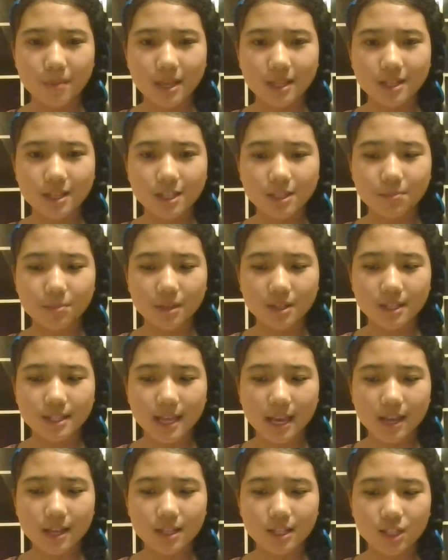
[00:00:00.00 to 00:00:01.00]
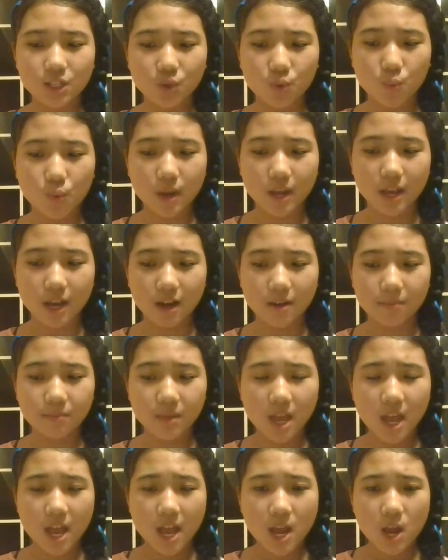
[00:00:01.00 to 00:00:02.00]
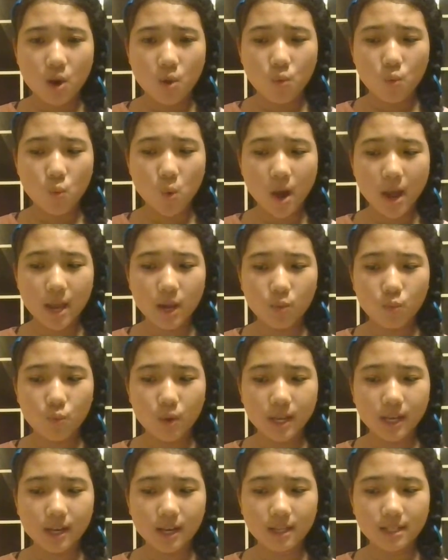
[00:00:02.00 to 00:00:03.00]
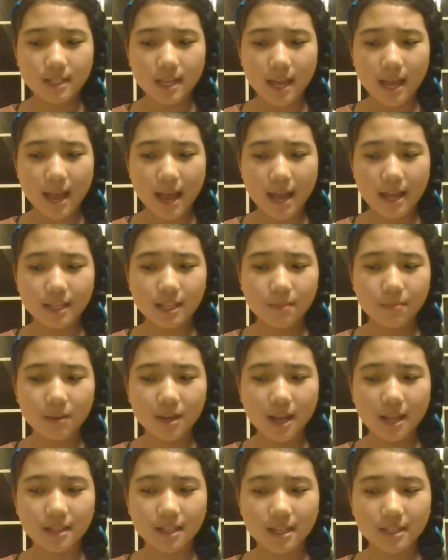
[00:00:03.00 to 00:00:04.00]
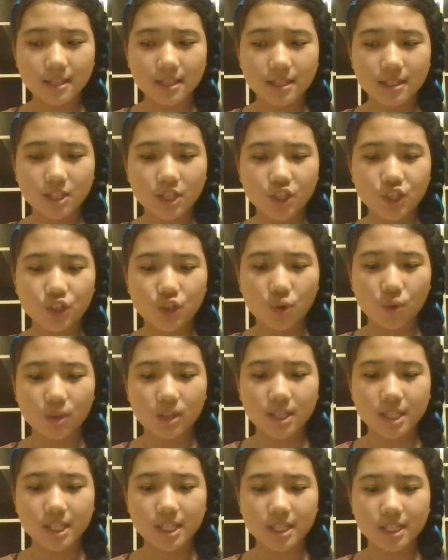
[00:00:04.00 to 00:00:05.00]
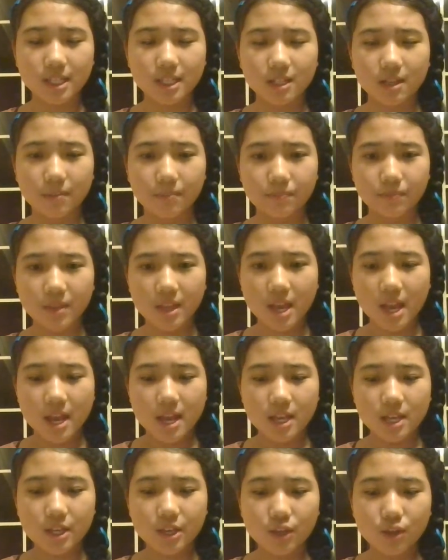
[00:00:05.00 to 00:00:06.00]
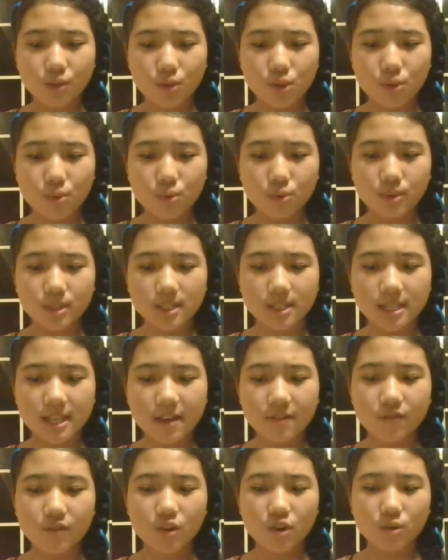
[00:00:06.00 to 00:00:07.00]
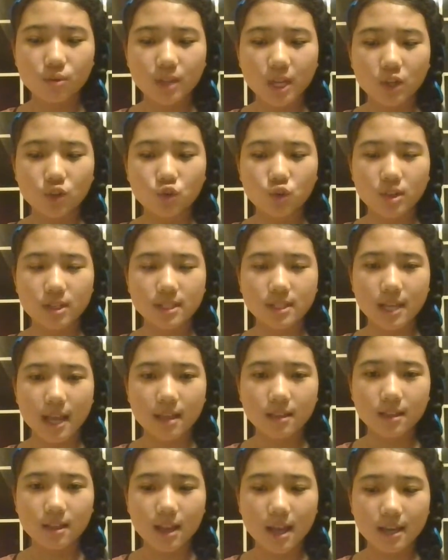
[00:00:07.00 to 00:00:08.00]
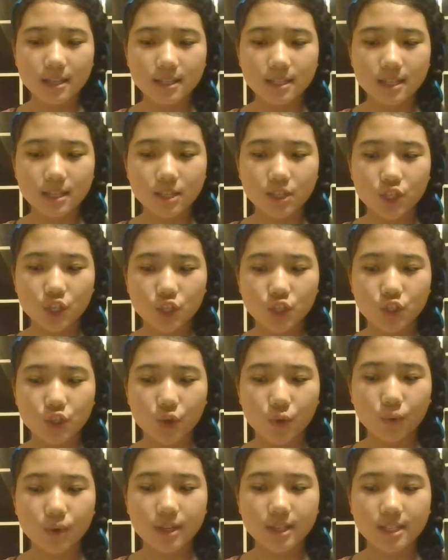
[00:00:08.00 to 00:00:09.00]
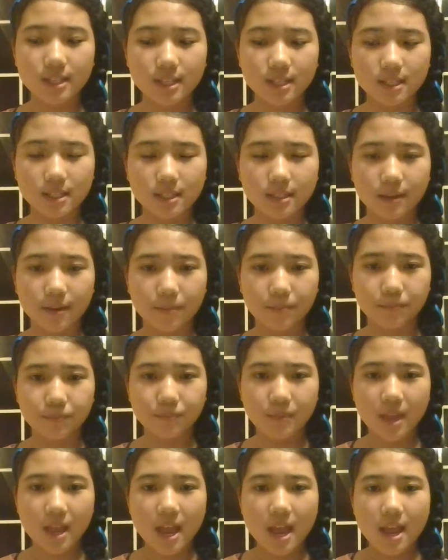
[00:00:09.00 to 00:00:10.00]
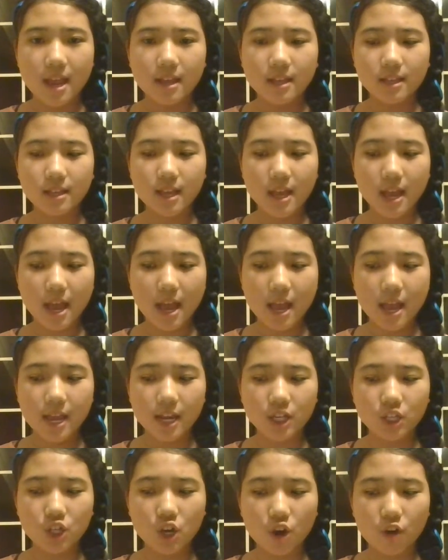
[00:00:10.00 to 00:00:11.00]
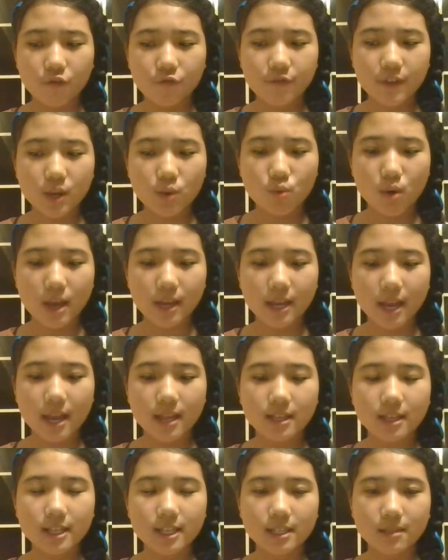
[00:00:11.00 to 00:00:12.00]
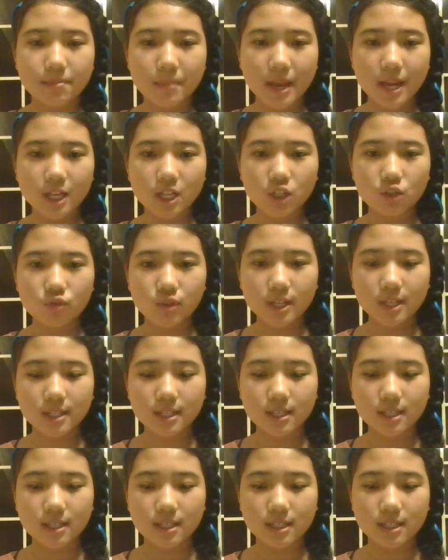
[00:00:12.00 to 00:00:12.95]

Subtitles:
meters per second square, way weaker than any planets in the solar system, includes several natural satellites in the solar system. The age of VY Canis Majoris